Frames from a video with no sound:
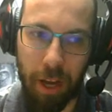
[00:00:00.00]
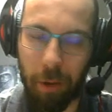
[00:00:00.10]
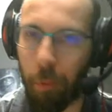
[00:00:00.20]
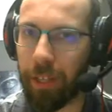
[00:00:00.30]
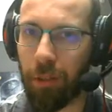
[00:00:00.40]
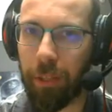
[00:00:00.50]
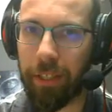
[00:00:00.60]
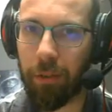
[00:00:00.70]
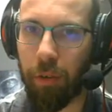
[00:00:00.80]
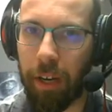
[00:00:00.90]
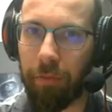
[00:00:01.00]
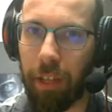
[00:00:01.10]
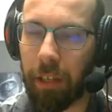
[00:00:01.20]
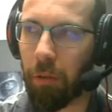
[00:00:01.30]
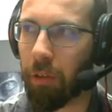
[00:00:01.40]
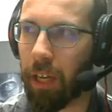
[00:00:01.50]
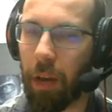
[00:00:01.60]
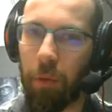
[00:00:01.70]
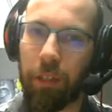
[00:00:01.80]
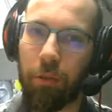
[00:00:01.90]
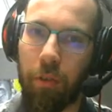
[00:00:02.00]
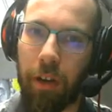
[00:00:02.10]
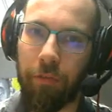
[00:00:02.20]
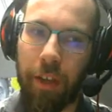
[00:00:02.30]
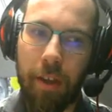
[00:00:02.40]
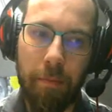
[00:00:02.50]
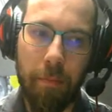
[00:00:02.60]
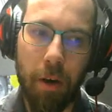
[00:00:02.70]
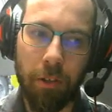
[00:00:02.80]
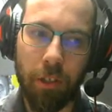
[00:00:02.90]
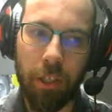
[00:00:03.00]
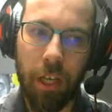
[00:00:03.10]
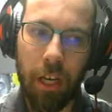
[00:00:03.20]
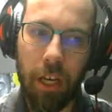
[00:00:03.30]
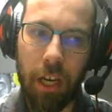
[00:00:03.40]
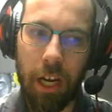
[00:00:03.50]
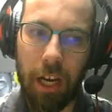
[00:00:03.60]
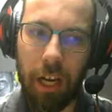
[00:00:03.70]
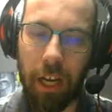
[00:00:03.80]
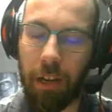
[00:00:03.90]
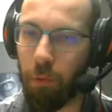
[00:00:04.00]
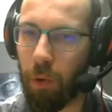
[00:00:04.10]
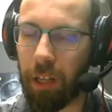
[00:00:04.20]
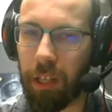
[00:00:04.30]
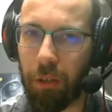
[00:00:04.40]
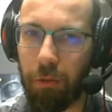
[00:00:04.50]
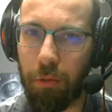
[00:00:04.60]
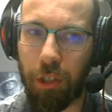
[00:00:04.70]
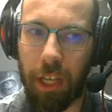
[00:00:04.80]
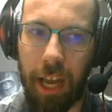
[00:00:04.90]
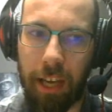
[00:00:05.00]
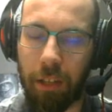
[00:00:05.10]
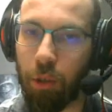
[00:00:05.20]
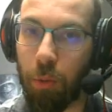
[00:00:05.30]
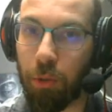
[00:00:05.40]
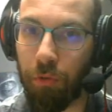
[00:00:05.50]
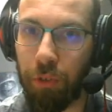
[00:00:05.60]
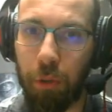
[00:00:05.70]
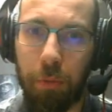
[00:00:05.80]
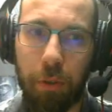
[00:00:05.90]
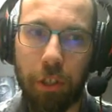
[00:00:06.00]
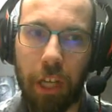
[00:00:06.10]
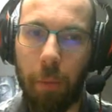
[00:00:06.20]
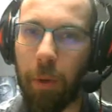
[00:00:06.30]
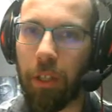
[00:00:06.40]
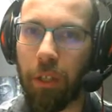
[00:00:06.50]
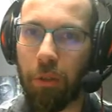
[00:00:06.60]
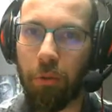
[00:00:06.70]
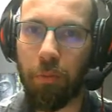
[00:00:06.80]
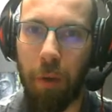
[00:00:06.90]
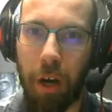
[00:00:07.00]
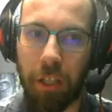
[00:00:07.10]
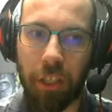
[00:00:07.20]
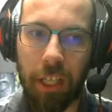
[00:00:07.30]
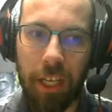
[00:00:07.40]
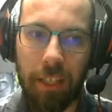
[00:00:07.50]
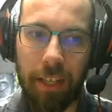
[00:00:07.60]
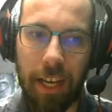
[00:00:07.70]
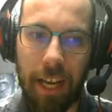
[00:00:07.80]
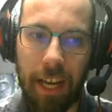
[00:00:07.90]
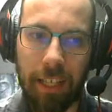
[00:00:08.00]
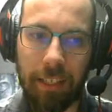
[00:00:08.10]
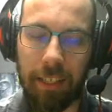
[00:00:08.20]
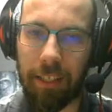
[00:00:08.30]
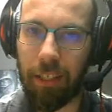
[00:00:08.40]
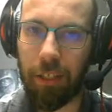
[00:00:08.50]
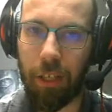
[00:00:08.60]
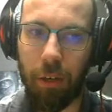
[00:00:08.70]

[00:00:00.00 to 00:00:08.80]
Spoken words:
So I went with the draft like, okay, I want to draft mons I wanted to use, and in terms of Ubers, I wanted to use mons that,